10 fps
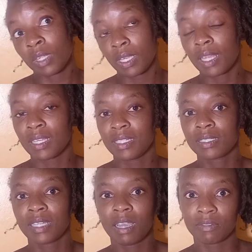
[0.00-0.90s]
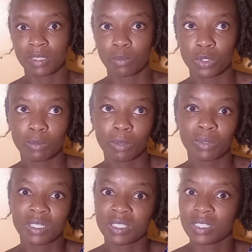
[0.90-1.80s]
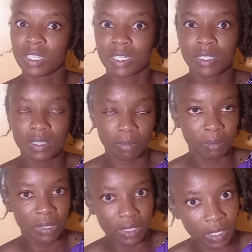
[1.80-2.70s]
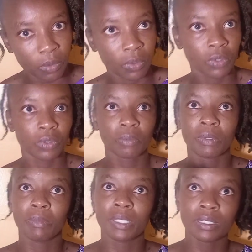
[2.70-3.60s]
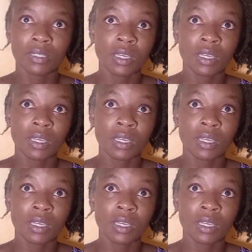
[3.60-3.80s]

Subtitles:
Yeah, they just have somebody maybe teaching the kids maybe taekwondo, maybe